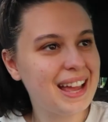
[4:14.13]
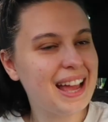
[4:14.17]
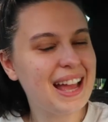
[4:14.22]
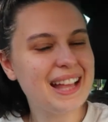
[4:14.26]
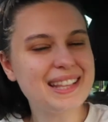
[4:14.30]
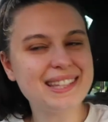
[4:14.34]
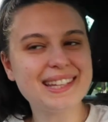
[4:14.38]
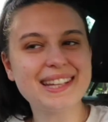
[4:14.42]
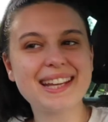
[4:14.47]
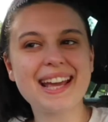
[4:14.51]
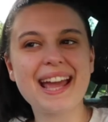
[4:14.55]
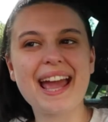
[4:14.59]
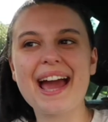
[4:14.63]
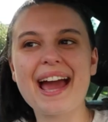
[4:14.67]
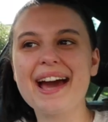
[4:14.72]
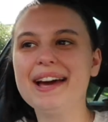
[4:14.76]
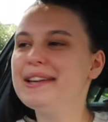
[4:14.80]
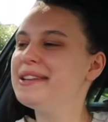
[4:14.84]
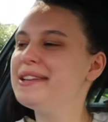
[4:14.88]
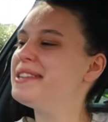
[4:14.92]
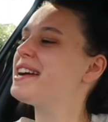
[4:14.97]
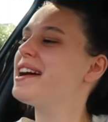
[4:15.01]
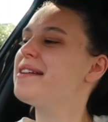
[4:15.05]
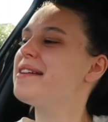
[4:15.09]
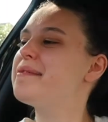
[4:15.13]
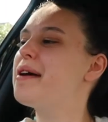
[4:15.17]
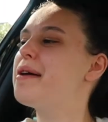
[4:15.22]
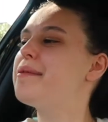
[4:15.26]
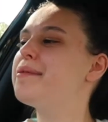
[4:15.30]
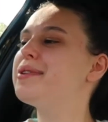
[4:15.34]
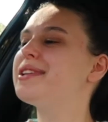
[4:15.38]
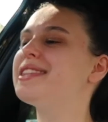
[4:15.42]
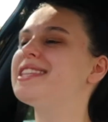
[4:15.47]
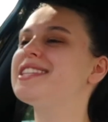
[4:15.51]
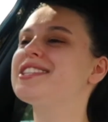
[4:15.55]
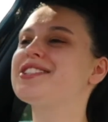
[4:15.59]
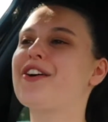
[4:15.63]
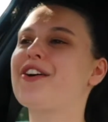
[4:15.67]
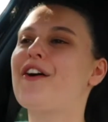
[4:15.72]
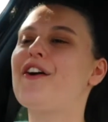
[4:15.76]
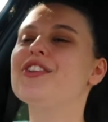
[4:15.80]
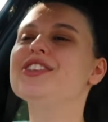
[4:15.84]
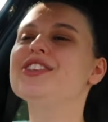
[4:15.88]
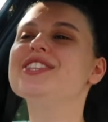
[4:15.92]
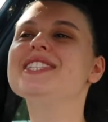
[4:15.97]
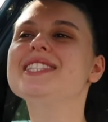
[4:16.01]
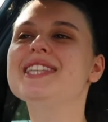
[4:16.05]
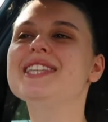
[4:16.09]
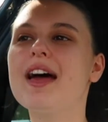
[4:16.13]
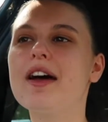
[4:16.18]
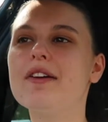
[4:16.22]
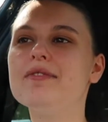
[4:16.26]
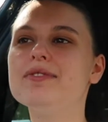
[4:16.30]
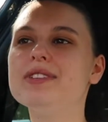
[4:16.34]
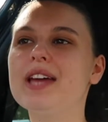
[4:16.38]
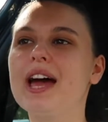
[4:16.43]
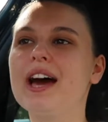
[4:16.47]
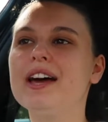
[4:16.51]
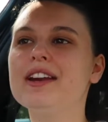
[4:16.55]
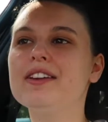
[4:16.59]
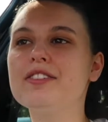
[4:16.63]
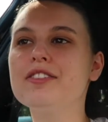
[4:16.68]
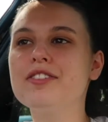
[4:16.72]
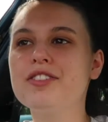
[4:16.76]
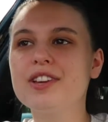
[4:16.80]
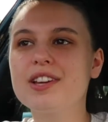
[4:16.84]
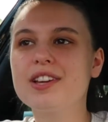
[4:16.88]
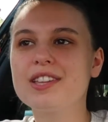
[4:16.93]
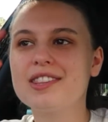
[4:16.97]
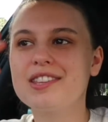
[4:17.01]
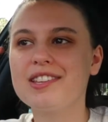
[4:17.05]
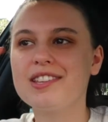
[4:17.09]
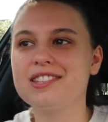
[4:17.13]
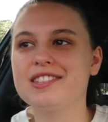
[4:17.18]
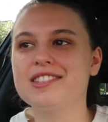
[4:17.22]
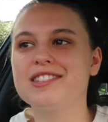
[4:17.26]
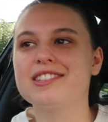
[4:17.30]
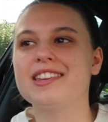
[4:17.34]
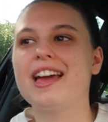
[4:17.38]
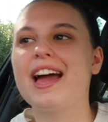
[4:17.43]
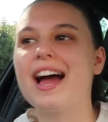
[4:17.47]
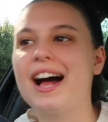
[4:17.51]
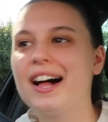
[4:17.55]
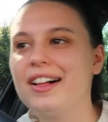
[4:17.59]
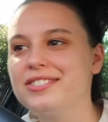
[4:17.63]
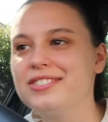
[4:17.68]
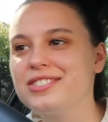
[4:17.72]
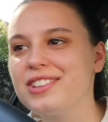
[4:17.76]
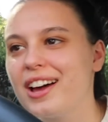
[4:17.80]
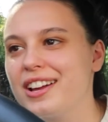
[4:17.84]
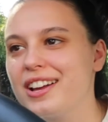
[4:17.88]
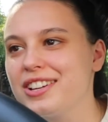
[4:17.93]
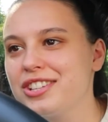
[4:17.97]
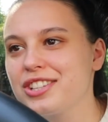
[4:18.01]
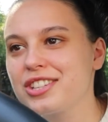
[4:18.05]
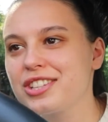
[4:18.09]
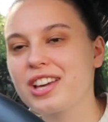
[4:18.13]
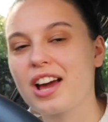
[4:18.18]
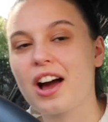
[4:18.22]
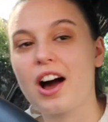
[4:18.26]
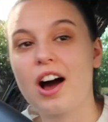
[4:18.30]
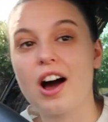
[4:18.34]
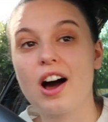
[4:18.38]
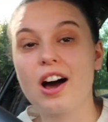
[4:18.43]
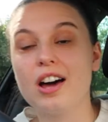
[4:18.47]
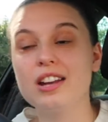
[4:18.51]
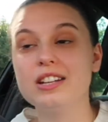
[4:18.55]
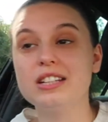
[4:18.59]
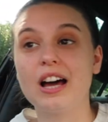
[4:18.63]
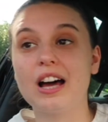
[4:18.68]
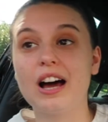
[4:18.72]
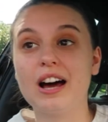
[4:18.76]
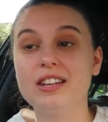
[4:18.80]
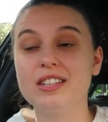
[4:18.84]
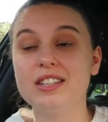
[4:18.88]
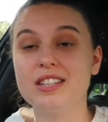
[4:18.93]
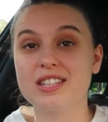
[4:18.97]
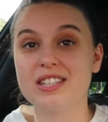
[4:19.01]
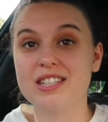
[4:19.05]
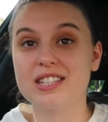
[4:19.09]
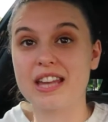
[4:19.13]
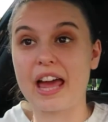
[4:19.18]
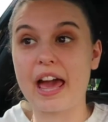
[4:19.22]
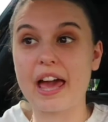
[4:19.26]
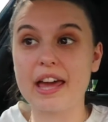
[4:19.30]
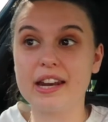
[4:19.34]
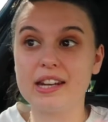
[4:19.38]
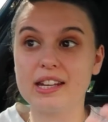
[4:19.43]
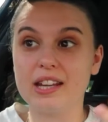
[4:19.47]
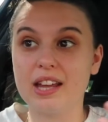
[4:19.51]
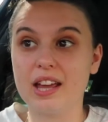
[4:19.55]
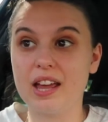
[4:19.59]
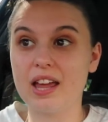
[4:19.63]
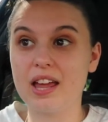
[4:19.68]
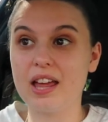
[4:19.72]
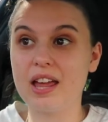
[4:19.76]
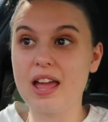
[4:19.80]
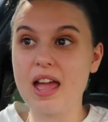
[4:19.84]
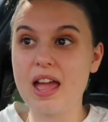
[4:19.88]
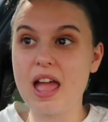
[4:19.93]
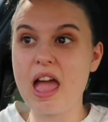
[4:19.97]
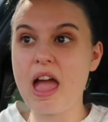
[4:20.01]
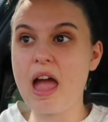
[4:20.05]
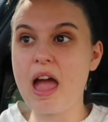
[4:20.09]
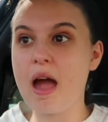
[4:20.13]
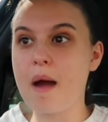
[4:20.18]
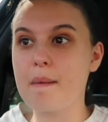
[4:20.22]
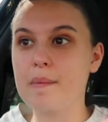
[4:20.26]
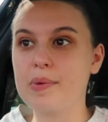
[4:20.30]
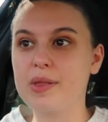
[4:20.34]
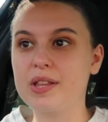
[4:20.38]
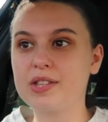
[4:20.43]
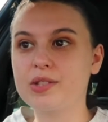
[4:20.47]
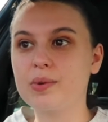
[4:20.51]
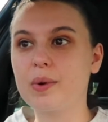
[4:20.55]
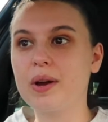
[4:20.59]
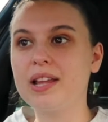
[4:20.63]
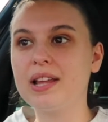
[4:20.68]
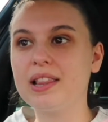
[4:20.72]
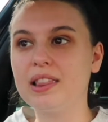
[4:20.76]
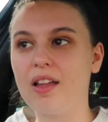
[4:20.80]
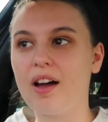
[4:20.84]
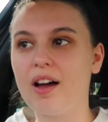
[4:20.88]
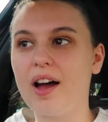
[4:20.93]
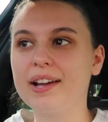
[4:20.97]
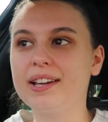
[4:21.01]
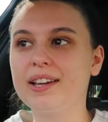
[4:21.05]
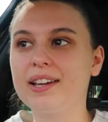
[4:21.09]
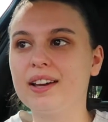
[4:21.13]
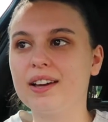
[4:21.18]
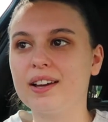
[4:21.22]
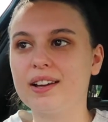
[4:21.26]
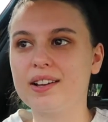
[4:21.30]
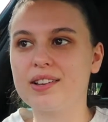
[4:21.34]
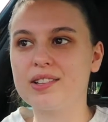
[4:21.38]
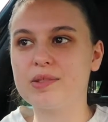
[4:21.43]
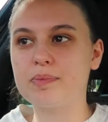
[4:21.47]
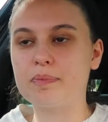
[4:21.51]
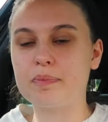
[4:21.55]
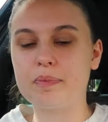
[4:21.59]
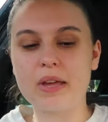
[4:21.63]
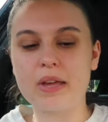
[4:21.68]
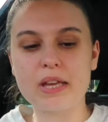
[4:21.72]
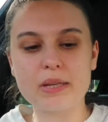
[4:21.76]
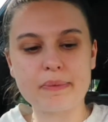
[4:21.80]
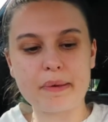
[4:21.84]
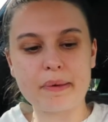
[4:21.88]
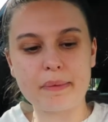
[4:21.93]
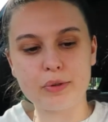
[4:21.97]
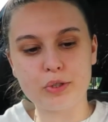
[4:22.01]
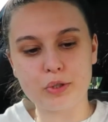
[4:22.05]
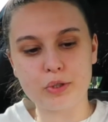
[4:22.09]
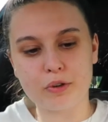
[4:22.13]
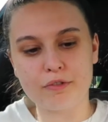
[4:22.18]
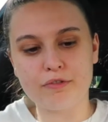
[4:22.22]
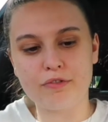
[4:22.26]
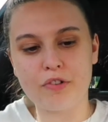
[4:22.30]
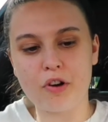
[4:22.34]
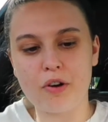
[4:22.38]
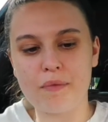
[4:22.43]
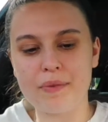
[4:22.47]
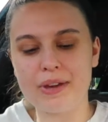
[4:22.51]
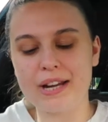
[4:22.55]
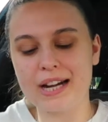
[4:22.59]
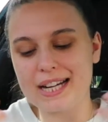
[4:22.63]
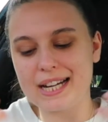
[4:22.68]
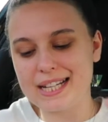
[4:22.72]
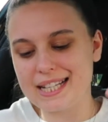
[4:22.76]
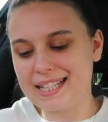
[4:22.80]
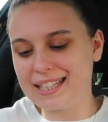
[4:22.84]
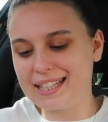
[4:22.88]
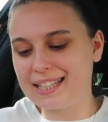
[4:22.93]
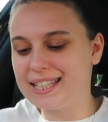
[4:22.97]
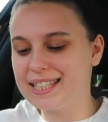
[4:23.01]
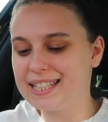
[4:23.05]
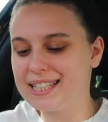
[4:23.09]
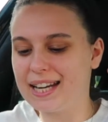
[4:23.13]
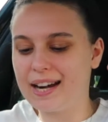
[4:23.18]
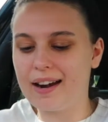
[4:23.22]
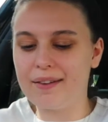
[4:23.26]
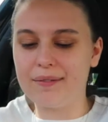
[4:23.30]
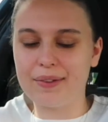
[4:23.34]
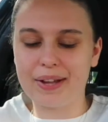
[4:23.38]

It's like, how do you come up with this concept? How do you think of these sounds? I just can't understand it. But that's why I like it, because these people do it for me and I just listen. I'm